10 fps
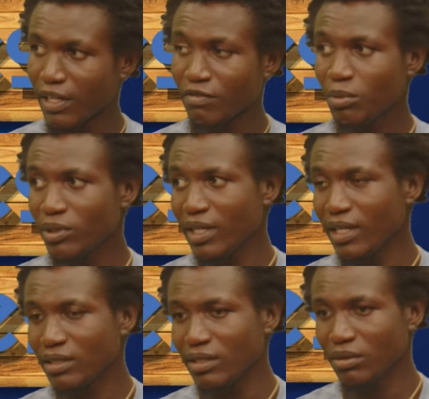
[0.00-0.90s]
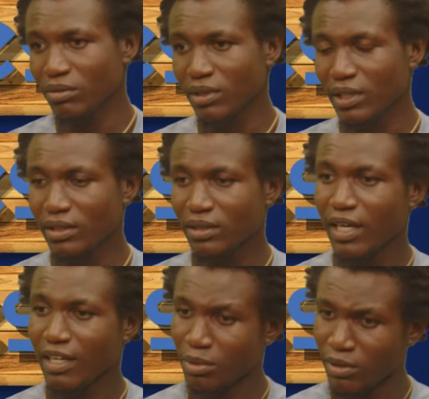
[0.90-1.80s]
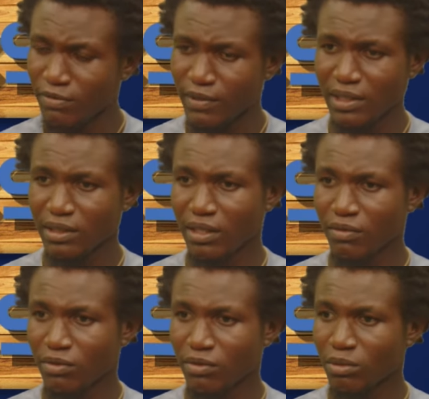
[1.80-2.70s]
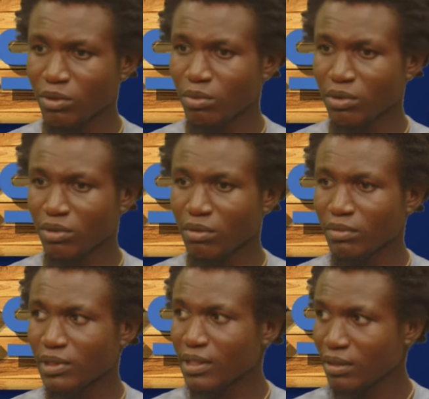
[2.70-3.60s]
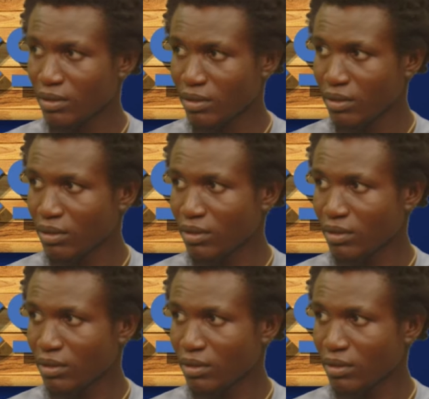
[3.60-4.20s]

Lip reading: Everybody has their own talent. I believe talents are from God, but some things